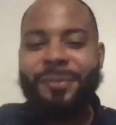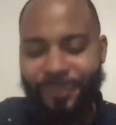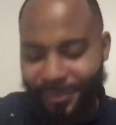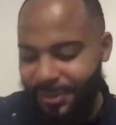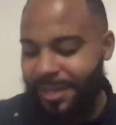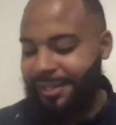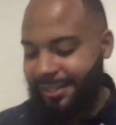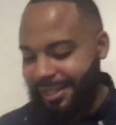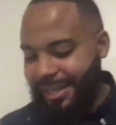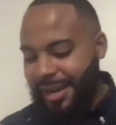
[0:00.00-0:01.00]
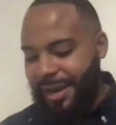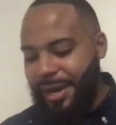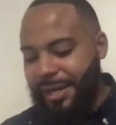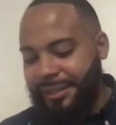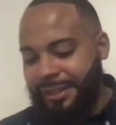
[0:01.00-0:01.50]
Okay. All
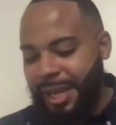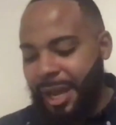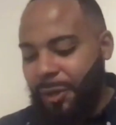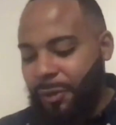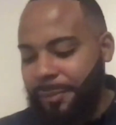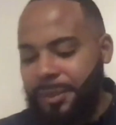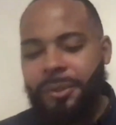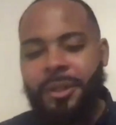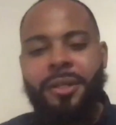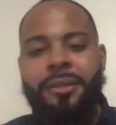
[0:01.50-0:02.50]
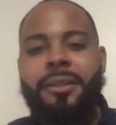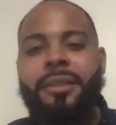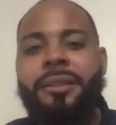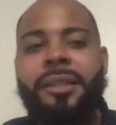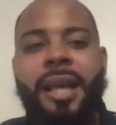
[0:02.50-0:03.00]
right. Cryptocurrency.
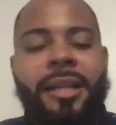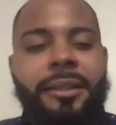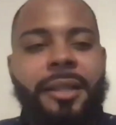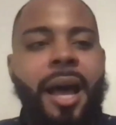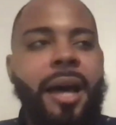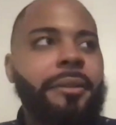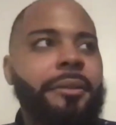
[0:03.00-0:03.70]
Has it died?